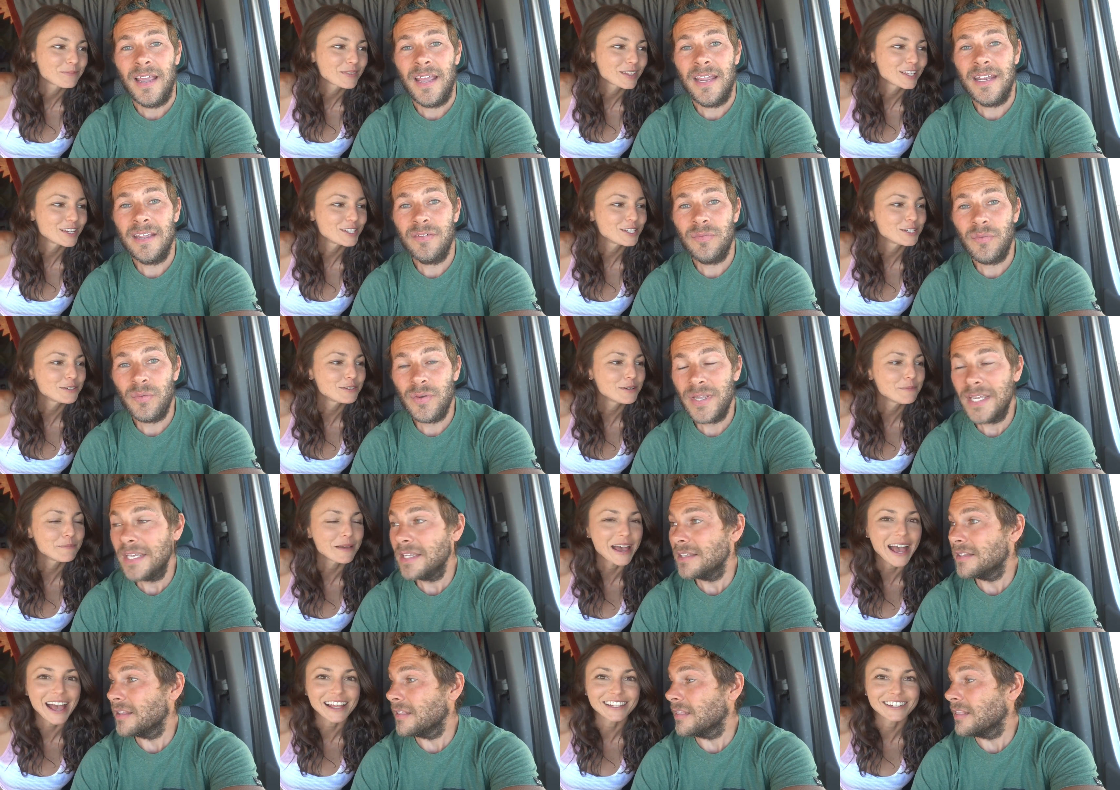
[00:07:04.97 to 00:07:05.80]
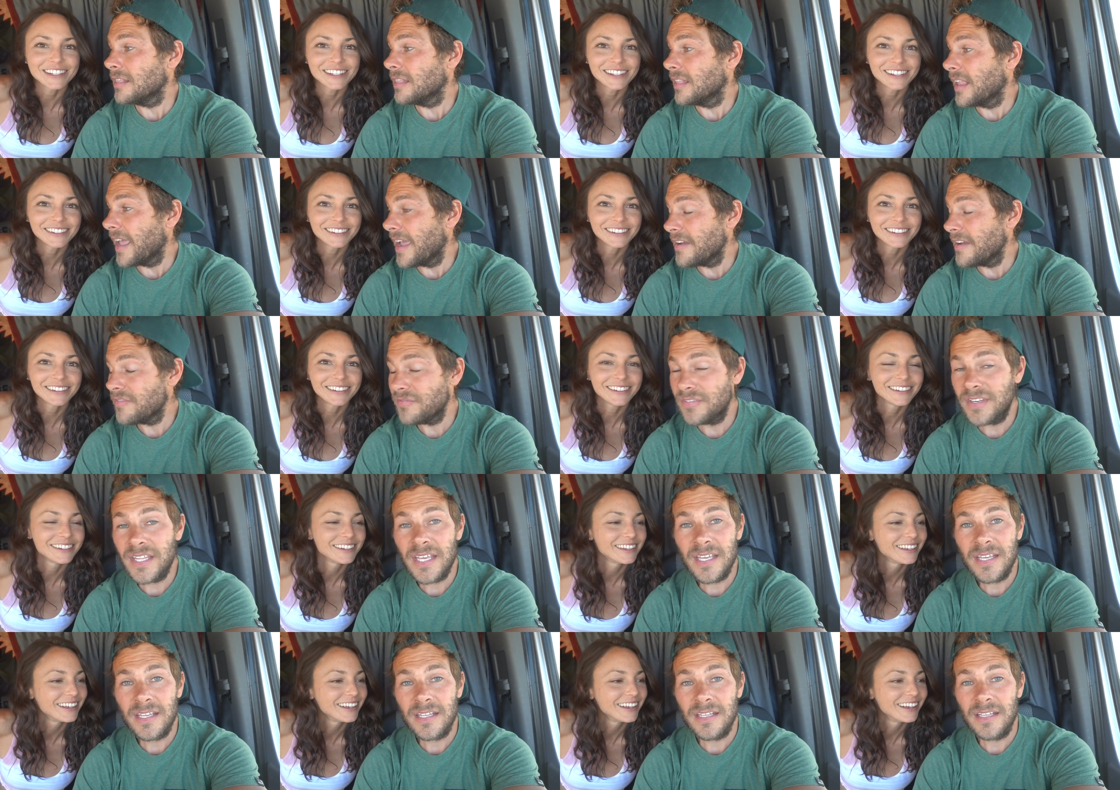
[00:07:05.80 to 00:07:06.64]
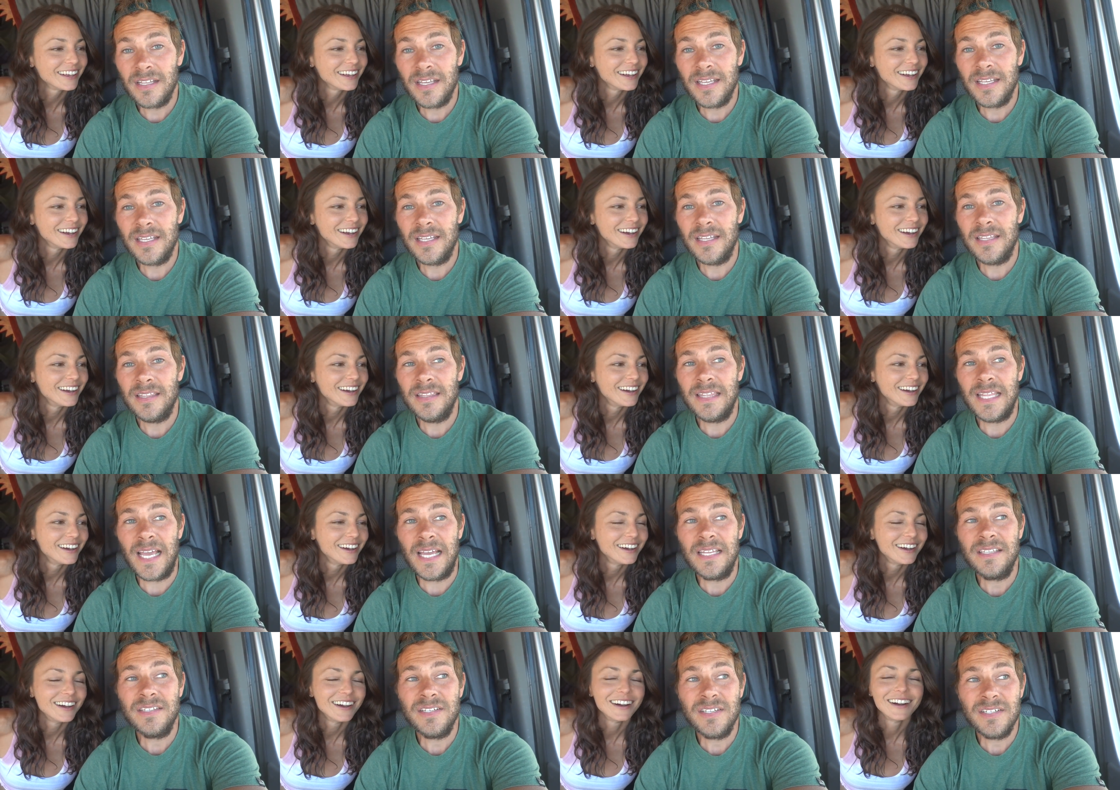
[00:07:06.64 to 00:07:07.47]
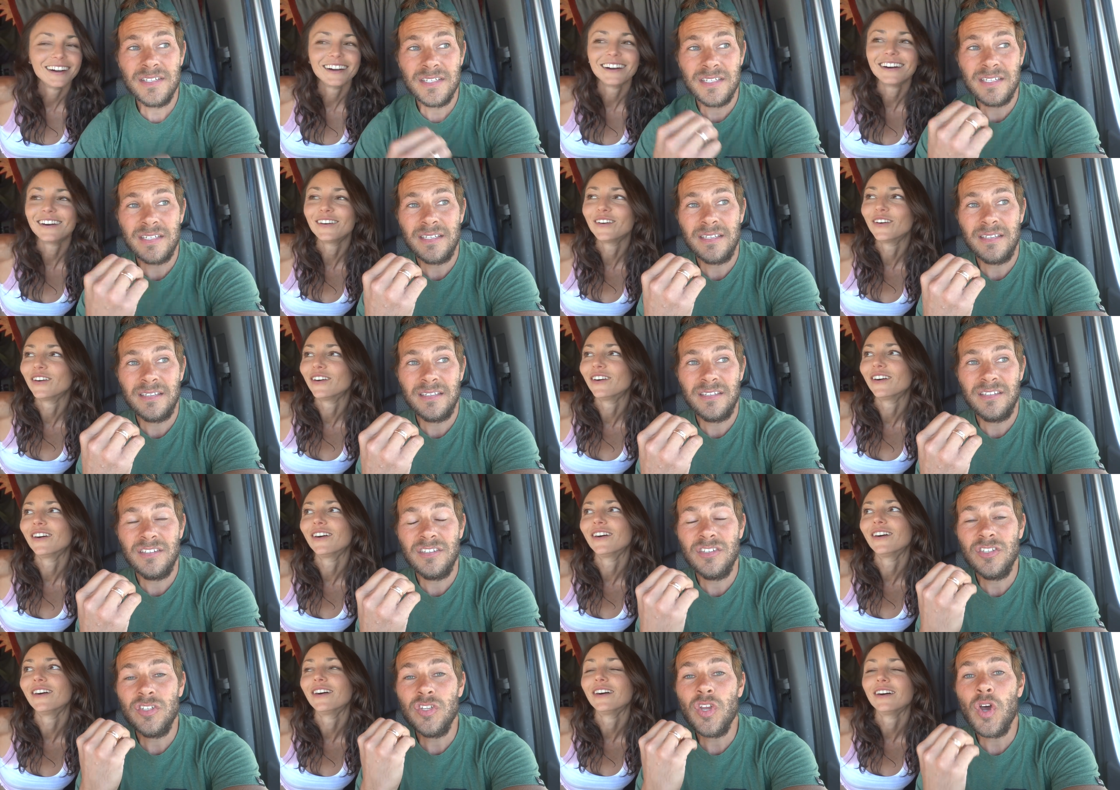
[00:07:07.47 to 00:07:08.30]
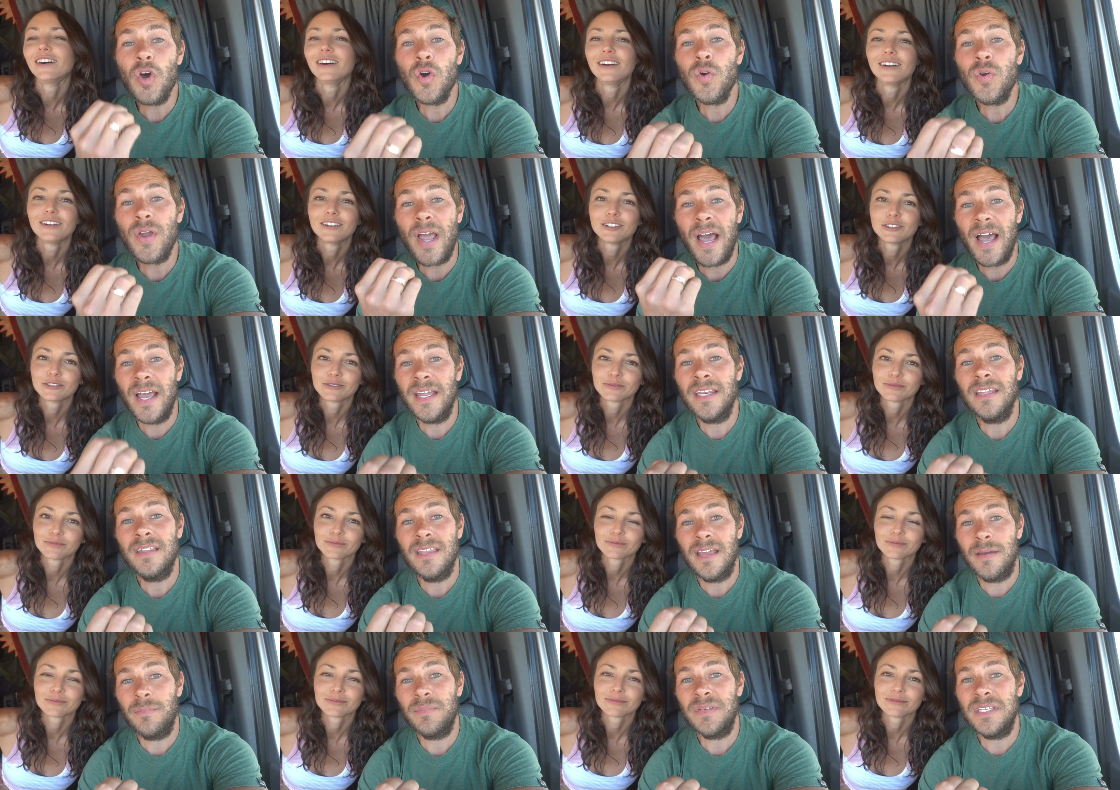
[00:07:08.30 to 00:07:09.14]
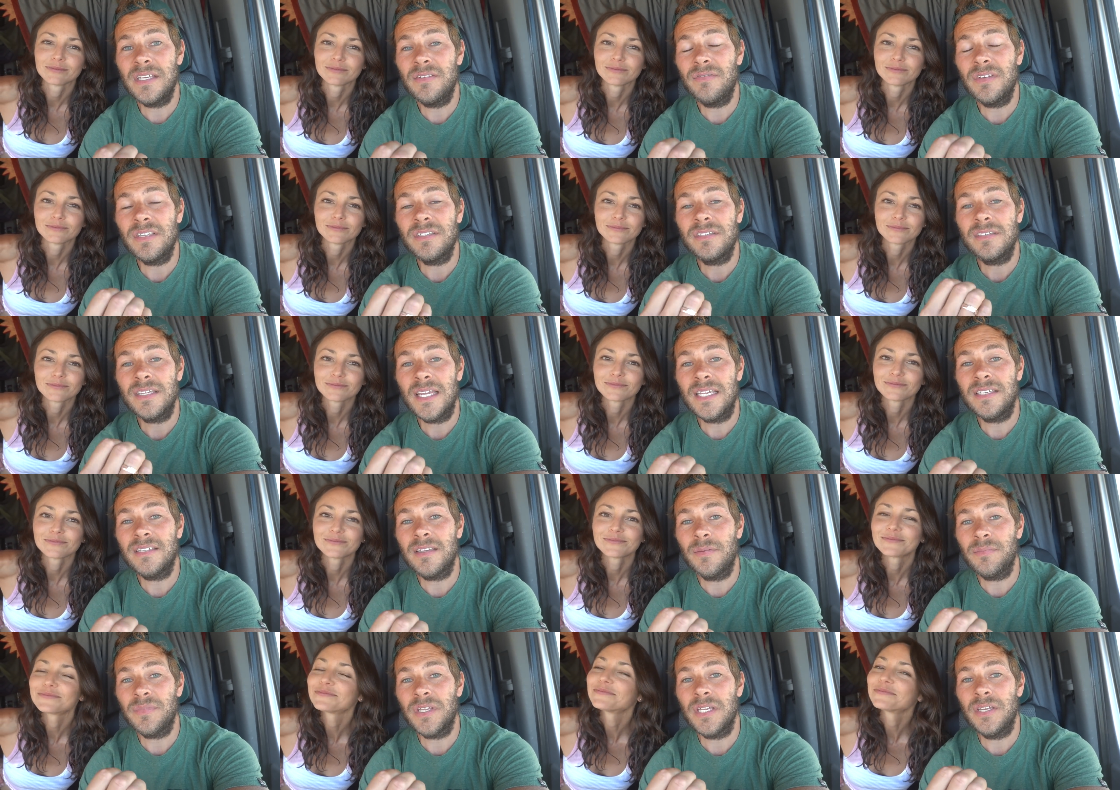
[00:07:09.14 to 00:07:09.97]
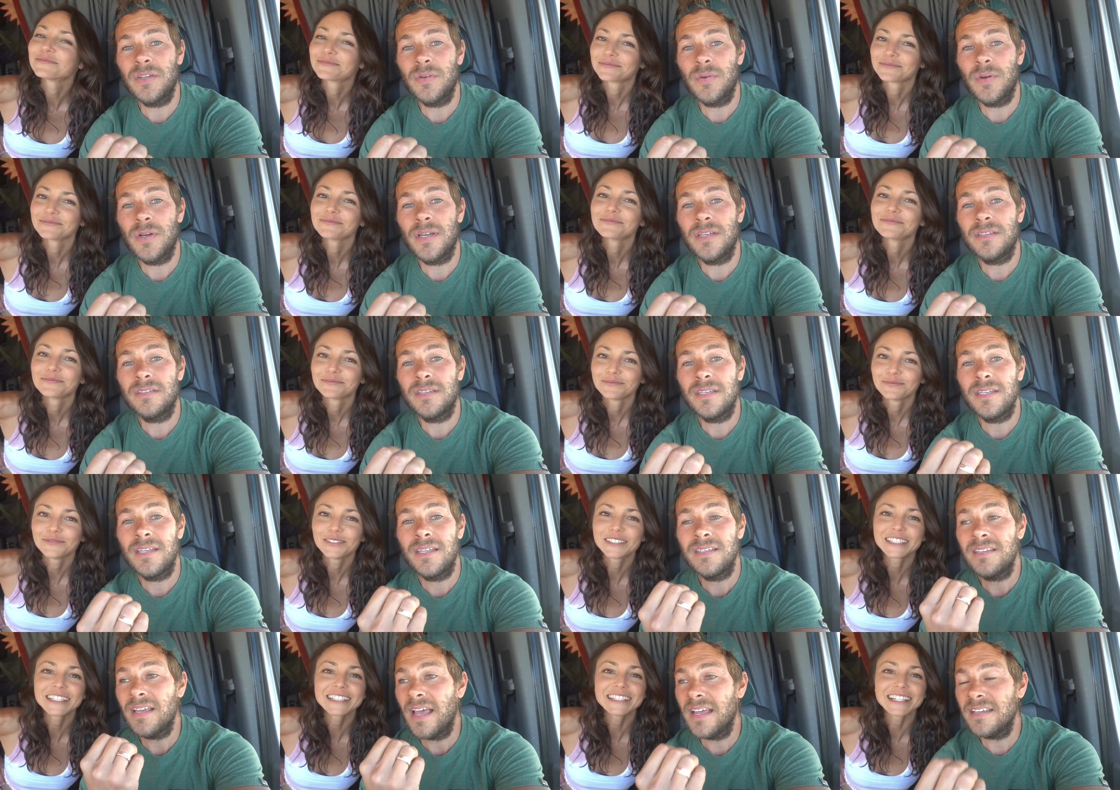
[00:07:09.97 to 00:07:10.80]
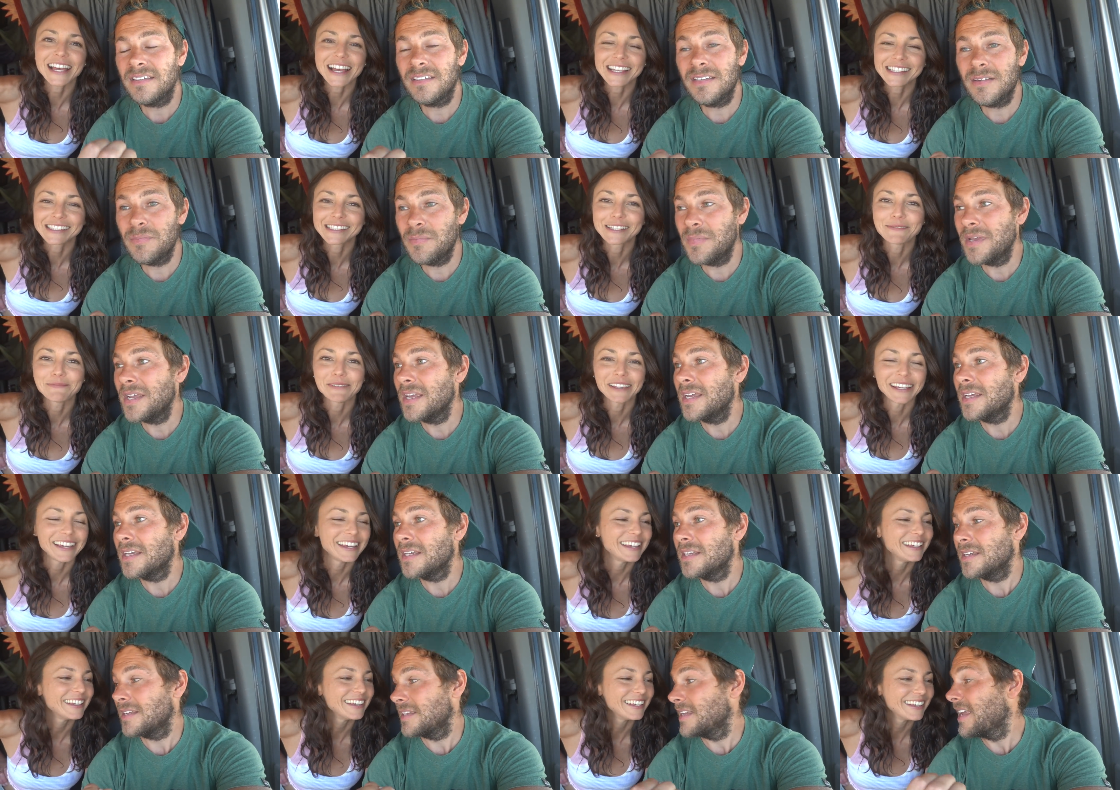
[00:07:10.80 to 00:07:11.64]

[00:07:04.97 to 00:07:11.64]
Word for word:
Speaker 1: And if we had left it, like, that's just oh. so kind of them to even say something to us, and a testament, testament,